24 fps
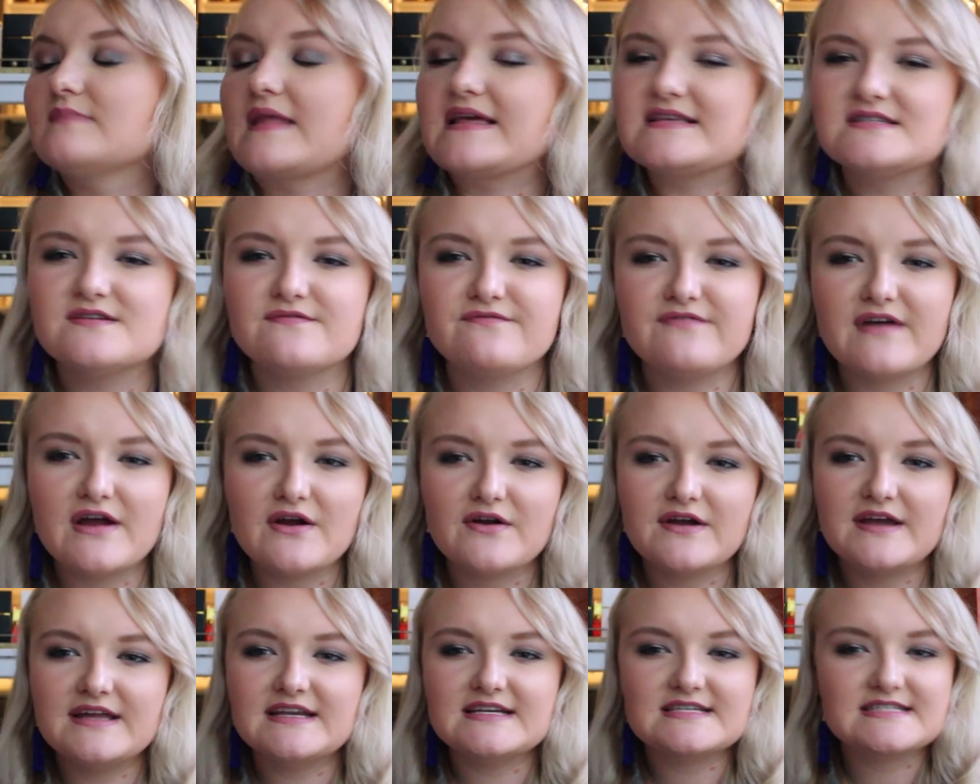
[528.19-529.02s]
It's
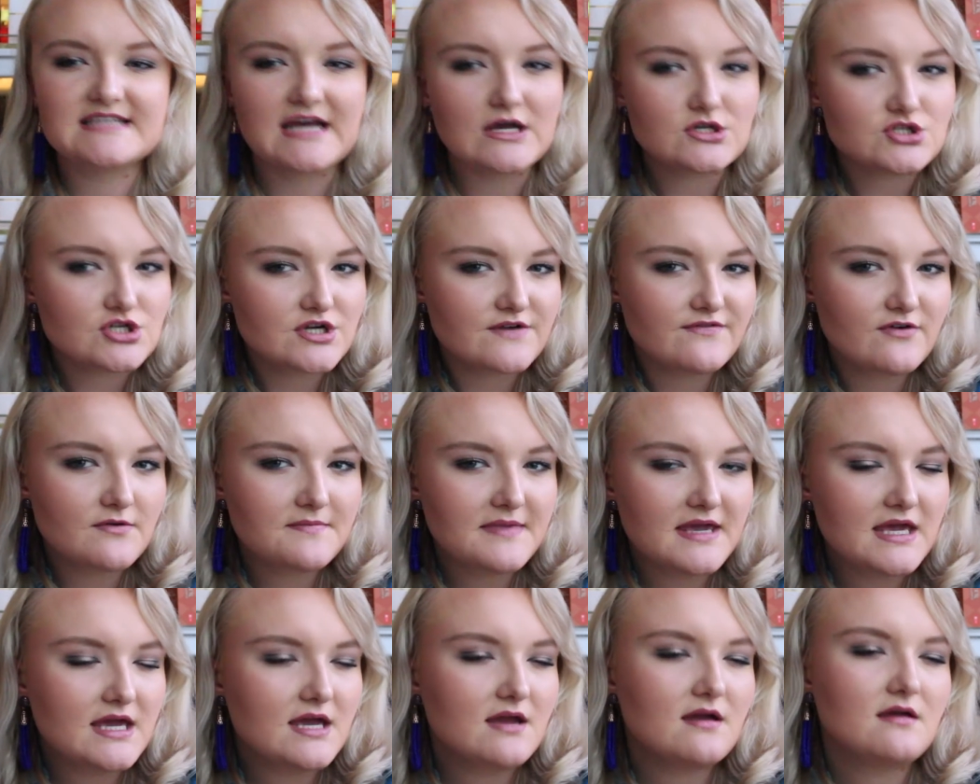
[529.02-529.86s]
very nostalgic for
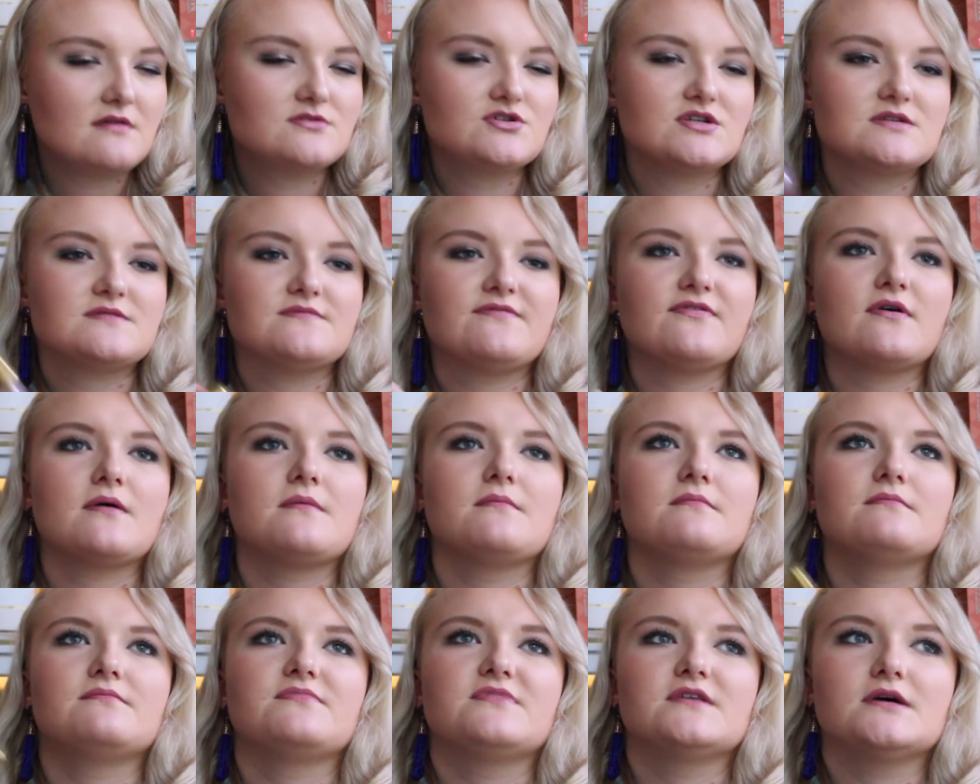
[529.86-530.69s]
me, just
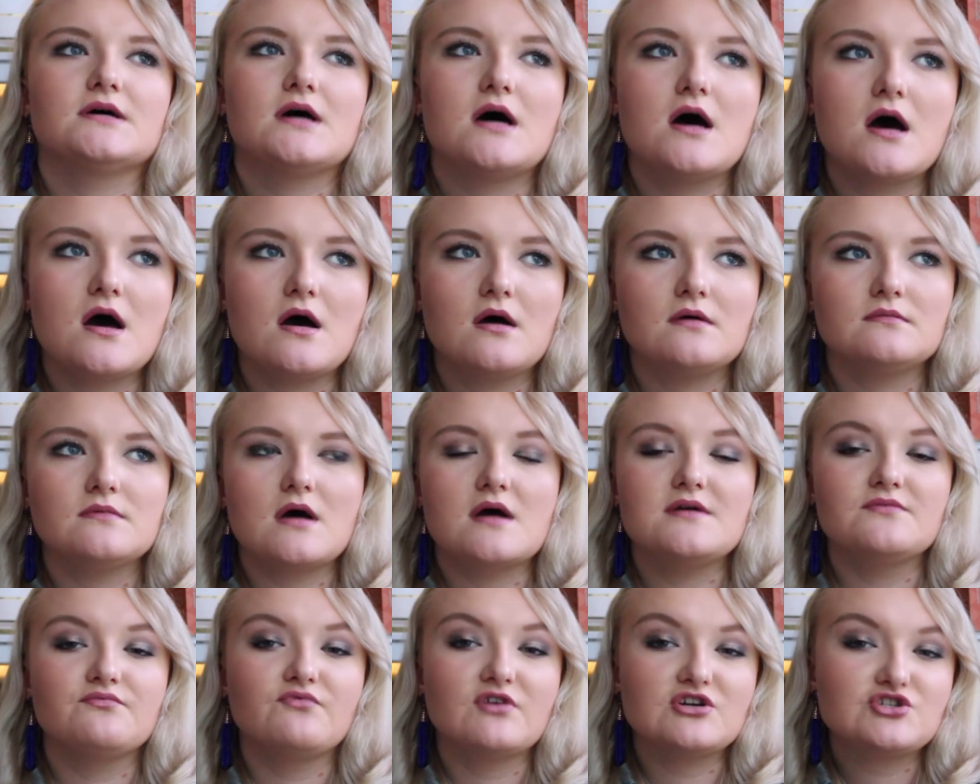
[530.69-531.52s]
from the
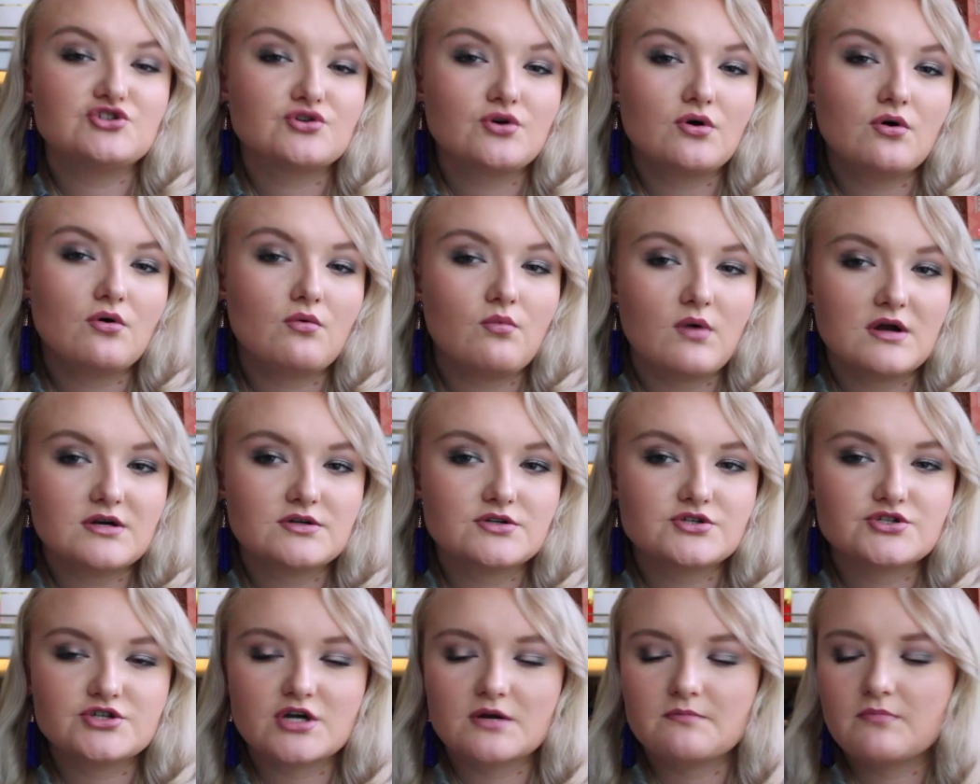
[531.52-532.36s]
original
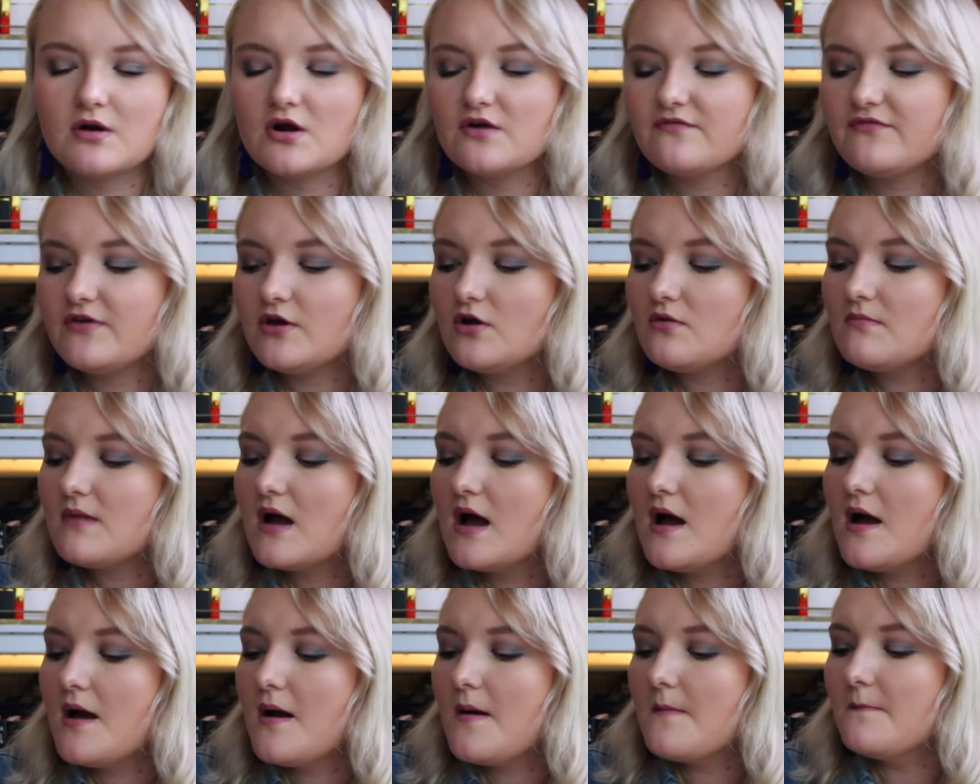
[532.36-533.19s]
Wonderstruck perfume,
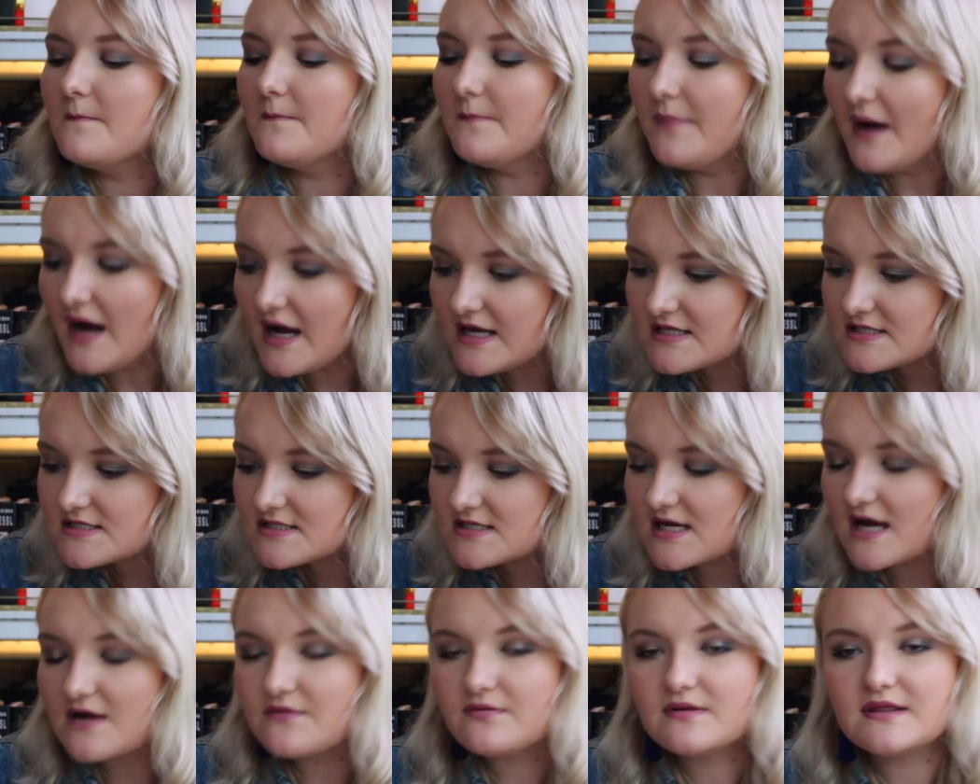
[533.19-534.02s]

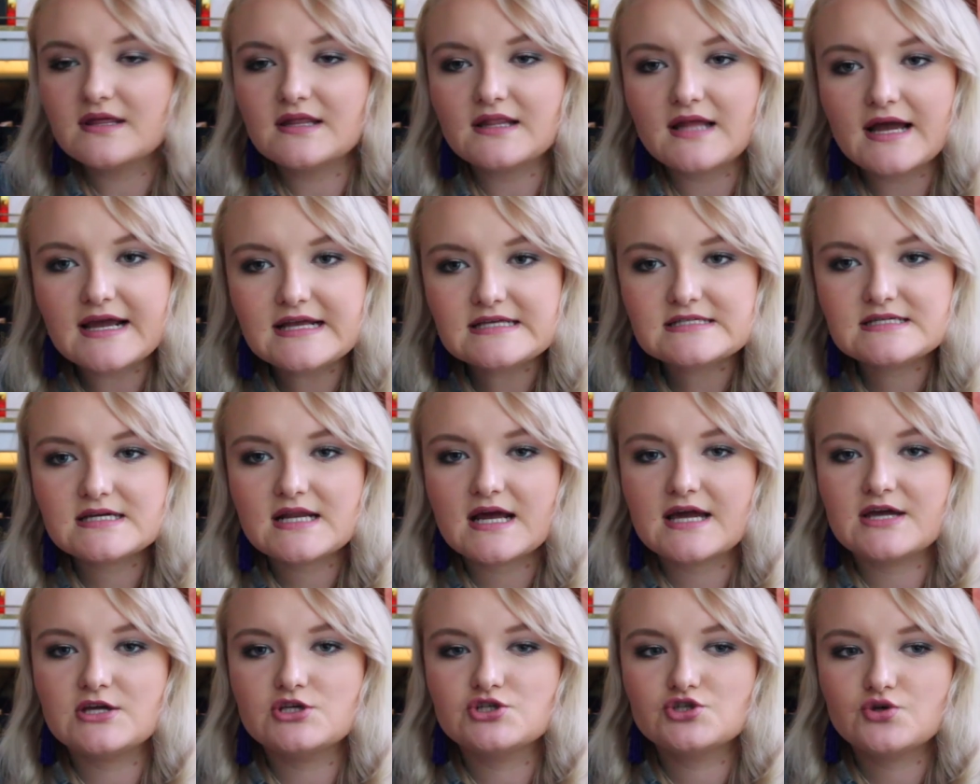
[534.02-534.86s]
but I really liked it.
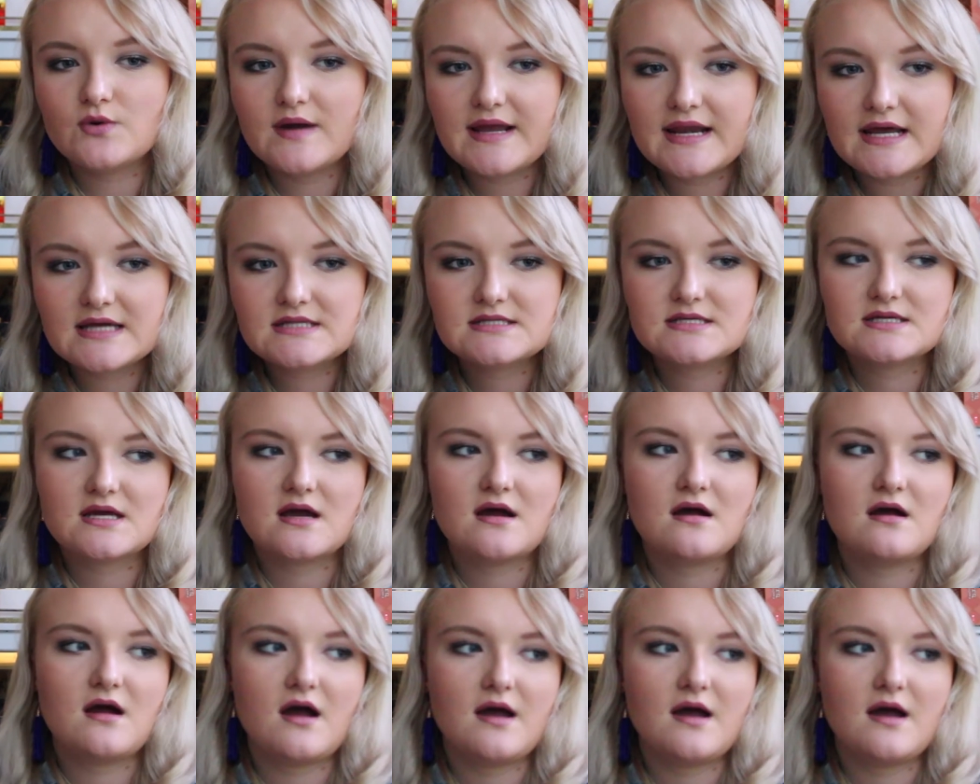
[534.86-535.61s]
I enjoyed it.